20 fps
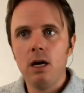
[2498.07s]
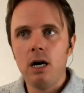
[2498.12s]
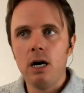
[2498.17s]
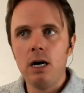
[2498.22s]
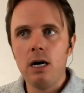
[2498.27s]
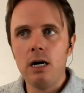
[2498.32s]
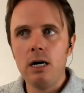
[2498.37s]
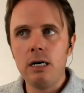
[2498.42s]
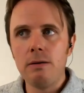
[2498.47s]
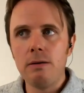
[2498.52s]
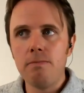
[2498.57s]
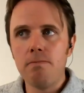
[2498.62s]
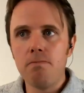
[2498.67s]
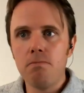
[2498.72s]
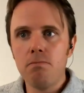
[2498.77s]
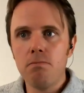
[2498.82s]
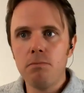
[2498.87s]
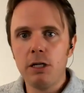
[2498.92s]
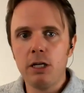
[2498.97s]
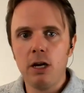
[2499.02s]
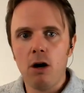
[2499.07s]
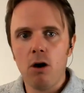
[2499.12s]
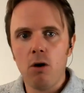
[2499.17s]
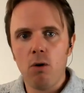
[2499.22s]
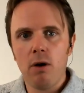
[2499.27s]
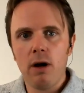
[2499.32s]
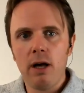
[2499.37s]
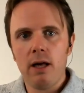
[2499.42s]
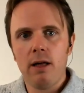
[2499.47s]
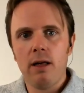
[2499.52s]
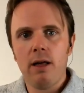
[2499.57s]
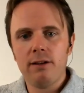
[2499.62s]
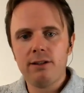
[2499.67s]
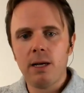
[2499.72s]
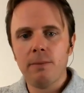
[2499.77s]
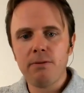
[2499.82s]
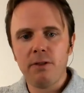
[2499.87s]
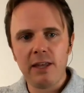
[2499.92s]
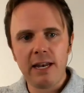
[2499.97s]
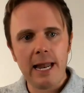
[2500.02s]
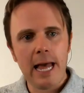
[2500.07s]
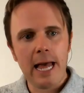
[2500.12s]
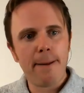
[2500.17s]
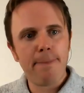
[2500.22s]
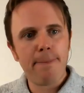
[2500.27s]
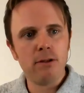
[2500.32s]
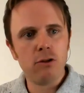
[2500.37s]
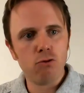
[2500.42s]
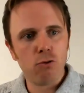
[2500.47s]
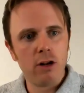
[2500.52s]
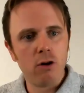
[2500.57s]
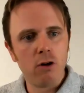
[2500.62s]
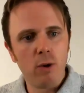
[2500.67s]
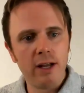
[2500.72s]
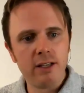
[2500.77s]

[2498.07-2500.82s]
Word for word: um, you know, something that happens right away.